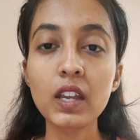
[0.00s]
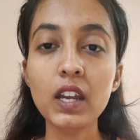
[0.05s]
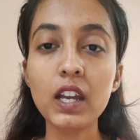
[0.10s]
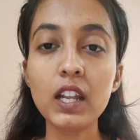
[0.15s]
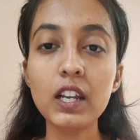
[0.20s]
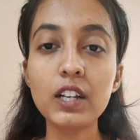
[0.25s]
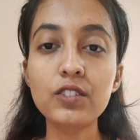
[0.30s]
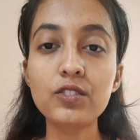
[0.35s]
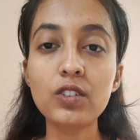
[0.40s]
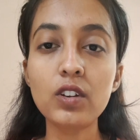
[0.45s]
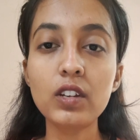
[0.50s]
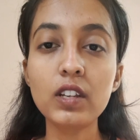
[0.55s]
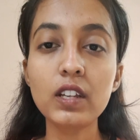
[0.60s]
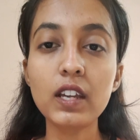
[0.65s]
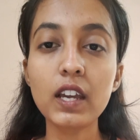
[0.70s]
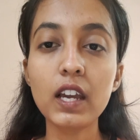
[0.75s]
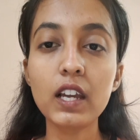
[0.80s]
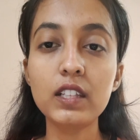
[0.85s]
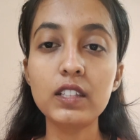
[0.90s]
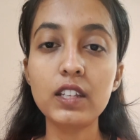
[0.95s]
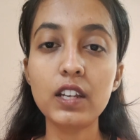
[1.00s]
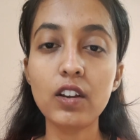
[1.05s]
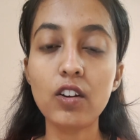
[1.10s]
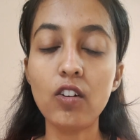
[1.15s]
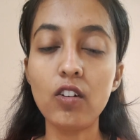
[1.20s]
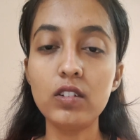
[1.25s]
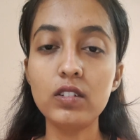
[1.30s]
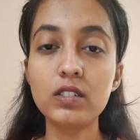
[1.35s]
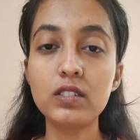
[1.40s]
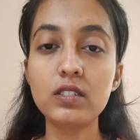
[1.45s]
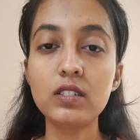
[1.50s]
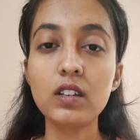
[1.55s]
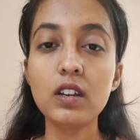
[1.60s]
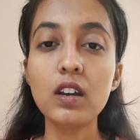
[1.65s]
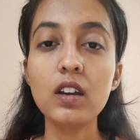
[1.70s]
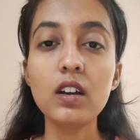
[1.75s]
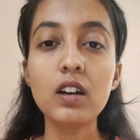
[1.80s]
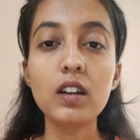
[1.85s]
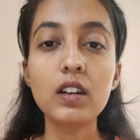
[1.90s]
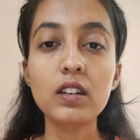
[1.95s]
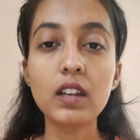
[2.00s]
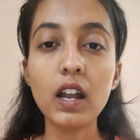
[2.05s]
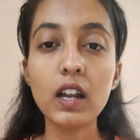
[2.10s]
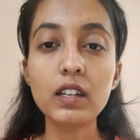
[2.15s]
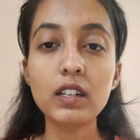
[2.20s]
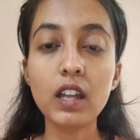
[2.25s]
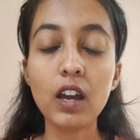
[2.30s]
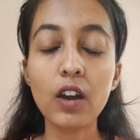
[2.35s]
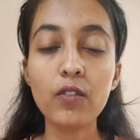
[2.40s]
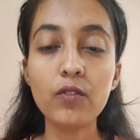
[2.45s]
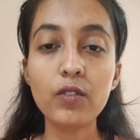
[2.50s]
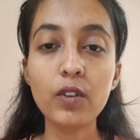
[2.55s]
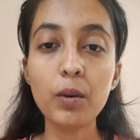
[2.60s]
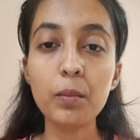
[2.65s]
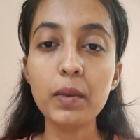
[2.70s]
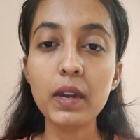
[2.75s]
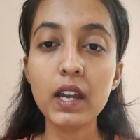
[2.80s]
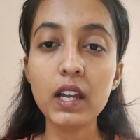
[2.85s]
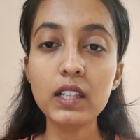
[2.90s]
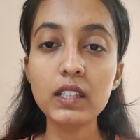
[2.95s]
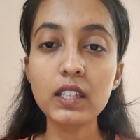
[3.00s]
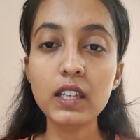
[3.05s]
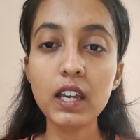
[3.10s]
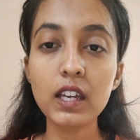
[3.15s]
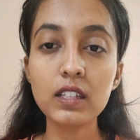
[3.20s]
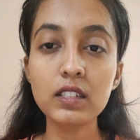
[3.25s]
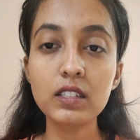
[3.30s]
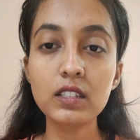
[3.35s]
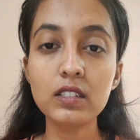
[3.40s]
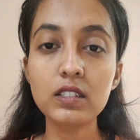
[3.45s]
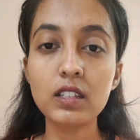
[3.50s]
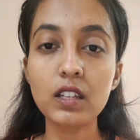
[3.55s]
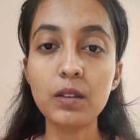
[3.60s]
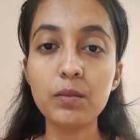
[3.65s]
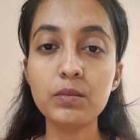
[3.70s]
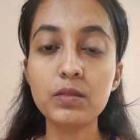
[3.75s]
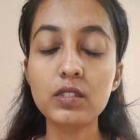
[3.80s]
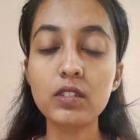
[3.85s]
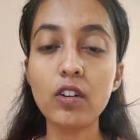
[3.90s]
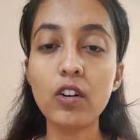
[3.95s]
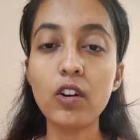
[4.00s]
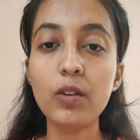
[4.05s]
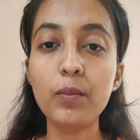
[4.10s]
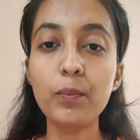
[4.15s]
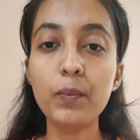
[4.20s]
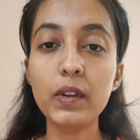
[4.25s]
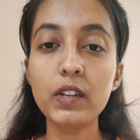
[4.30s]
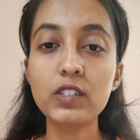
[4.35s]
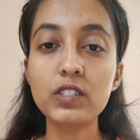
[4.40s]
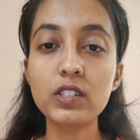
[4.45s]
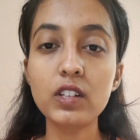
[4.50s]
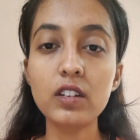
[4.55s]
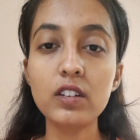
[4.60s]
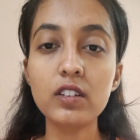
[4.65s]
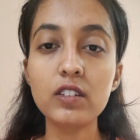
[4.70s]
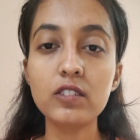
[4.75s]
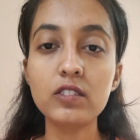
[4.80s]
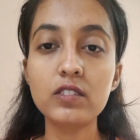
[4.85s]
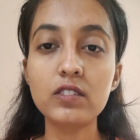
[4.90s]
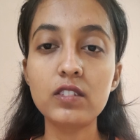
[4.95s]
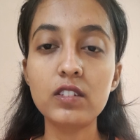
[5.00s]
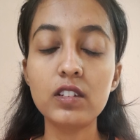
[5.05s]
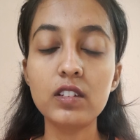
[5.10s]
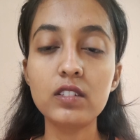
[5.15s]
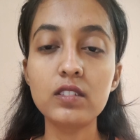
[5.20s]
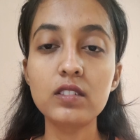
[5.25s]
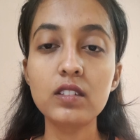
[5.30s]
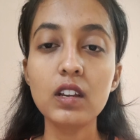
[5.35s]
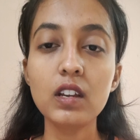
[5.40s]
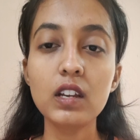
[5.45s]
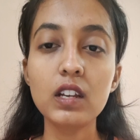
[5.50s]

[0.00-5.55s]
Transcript: Electronic health records. Data from healthcare systems or patient registries,